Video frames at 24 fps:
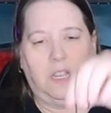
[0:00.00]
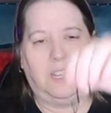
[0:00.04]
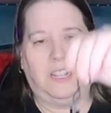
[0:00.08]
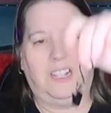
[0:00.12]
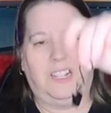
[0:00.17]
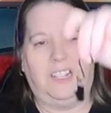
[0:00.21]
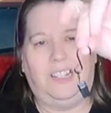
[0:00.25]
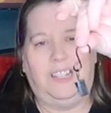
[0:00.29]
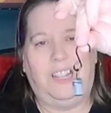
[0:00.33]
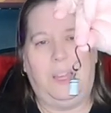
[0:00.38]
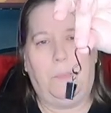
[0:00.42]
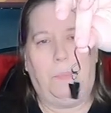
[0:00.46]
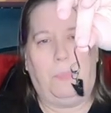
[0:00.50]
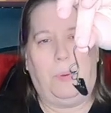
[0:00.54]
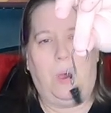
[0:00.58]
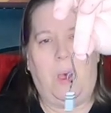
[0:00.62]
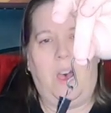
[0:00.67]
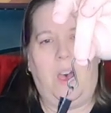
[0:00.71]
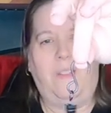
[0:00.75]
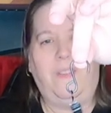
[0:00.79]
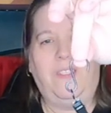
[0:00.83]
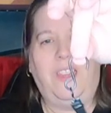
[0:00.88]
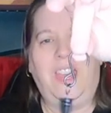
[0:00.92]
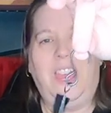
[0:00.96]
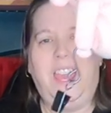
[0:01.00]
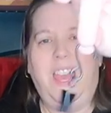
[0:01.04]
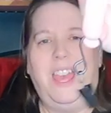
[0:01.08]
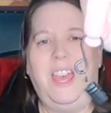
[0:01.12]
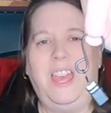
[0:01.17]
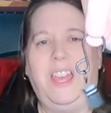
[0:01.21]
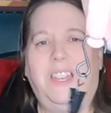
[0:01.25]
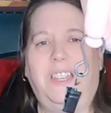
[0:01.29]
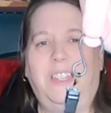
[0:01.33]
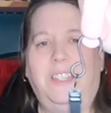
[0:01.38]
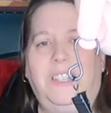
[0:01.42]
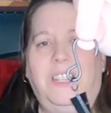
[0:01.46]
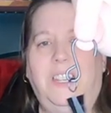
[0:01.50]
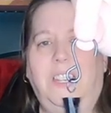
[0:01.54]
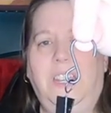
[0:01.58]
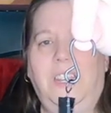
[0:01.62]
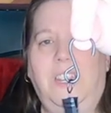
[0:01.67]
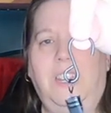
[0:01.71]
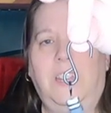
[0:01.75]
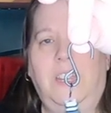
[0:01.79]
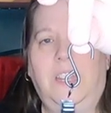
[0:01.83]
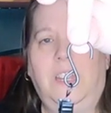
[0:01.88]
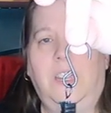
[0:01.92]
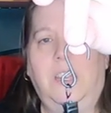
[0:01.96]
clip on the end
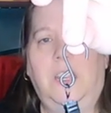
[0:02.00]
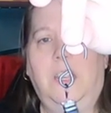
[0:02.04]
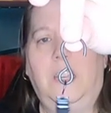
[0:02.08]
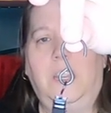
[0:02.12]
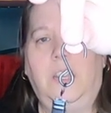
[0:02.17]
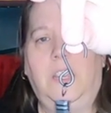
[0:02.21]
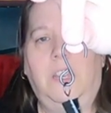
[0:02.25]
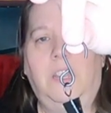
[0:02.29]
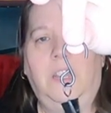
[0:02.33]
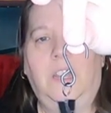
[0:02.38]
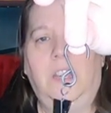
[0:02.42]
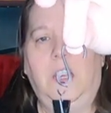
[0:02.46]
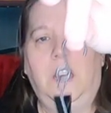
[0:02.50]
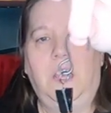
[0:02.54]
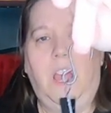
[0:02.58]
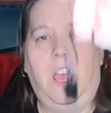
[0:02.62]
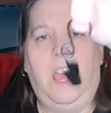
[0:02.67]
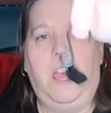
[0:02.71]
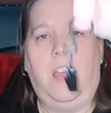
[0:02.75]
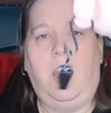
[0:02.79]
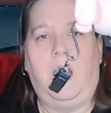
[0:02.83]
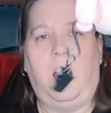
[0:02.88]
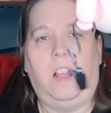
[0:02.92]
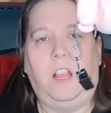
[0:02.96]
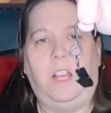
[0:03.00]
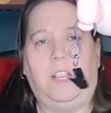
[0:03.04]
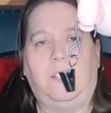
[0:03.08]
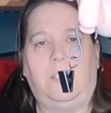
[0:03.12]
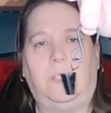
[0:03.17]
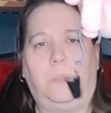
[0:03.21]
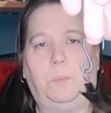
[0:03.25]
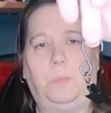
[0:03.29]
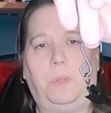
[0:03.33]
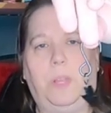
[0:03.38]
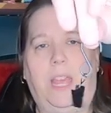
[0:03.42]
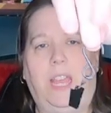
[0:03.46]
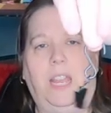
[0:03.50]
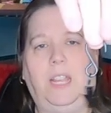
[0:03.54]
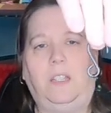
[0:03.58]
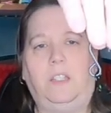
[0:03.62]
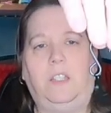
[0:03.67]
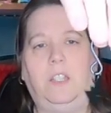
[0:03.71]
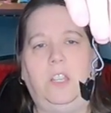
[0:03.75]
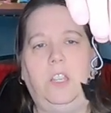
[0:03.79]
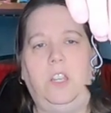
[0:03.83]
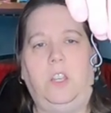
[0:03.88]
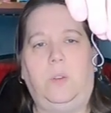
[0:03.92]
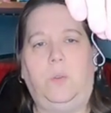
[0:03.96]
and I'll explain
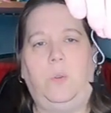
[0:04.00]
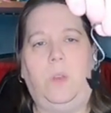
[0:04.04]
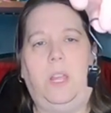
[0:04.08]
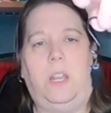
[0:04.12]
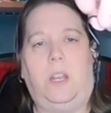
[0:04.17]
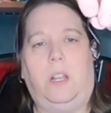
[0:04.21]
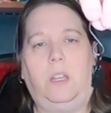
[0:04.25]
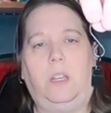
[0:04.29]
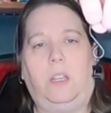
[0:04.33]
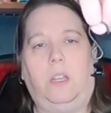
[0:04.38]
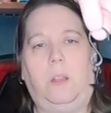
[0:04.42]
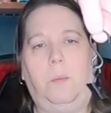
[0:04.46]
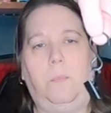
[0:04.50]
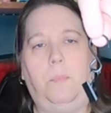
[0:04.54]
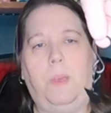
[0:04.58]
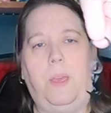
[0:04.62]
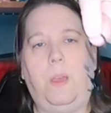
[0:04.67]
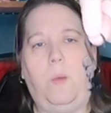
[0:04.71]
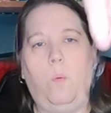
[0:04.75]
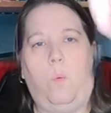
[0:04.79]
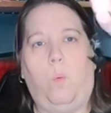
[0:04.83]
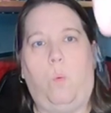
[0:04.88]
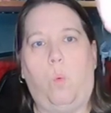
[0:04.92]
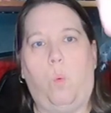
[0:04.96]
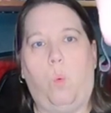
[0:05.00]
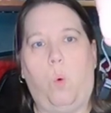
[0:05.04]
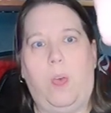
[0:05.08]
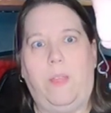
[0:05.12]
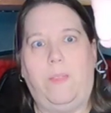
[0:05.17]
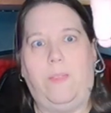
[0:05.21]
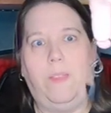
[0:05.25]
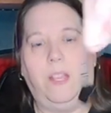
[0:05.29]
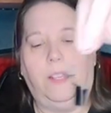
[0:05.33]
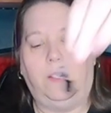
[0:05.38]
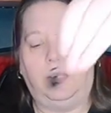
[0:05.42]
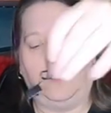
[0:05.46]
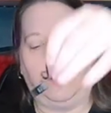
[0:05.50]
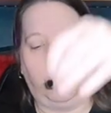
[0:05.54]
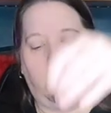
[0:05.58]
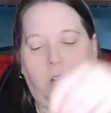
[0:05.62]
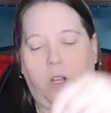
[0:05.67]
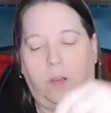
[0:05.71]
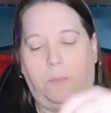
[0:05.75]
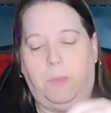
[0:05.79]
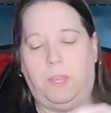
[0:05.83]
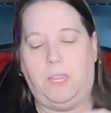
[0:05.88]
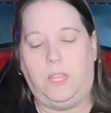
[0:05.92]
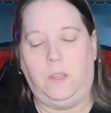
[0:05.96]
to you in a little bit what these are
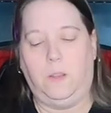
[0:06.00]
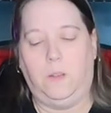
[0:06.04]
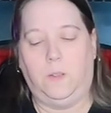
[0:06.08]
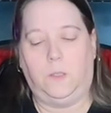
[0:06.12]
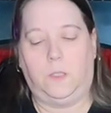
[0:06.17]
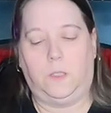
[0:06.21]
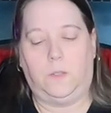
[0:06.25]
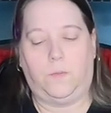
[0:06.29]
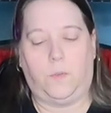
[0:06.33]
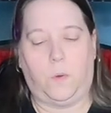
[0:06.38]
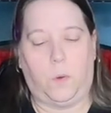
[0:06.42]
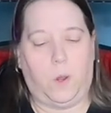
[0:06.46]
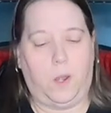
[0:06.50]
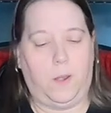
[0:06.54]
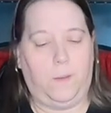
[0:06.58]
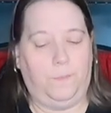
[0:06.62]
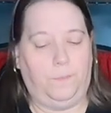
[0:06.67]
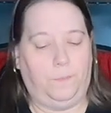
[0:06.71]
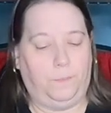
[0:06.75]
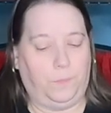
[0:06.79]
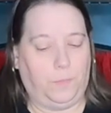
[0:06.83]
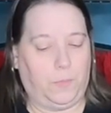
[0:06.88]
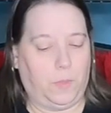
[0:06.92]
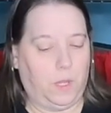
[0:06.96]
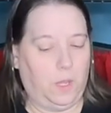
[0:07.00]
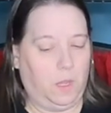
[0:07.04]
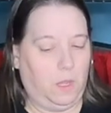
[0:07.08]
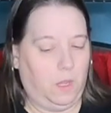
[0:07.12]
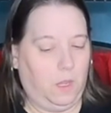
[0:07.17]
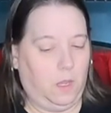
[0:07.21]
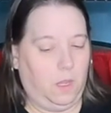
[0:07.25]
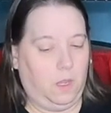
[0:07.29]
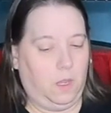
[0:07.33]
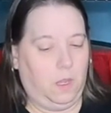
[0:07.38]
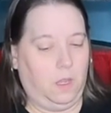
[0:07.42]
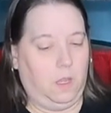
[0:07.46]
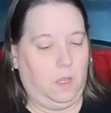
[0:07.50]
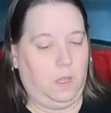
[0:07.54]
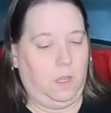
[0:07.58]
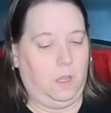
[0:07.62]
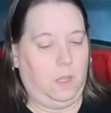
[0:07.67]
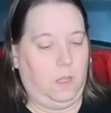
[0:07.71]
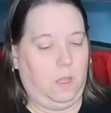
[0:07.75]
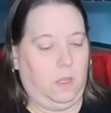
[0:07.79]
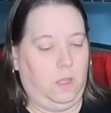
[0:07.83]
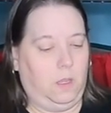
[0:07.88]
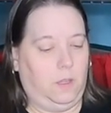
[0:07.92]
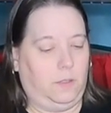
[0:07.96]
going to be used for.
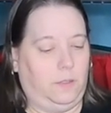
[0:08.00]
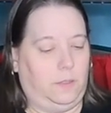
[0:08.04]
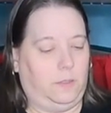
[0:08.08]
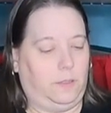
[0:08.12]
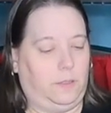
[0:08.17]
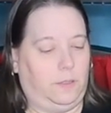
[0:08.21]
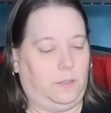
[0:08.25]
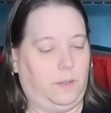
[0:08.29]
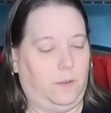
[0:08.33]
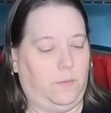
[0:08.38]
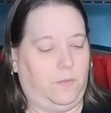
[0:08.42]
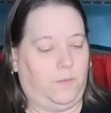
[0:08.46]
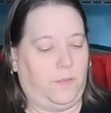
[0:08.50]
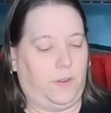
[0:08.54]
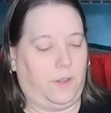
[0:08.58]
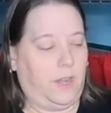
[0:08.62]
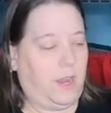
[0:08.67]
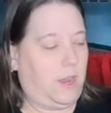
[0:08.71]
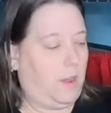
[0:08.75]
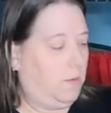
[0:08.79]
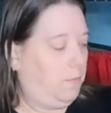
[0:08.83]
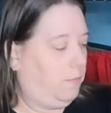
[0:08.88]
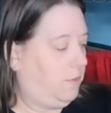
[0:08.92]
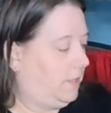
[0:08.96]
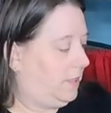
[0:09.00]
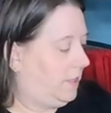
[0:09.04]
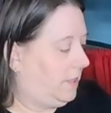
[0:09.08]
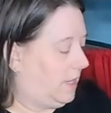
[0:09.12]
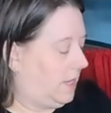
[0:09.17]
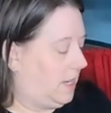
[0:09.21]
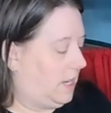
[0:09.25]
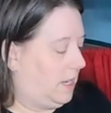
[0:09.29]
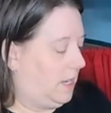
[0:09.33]
So for now, I'm just going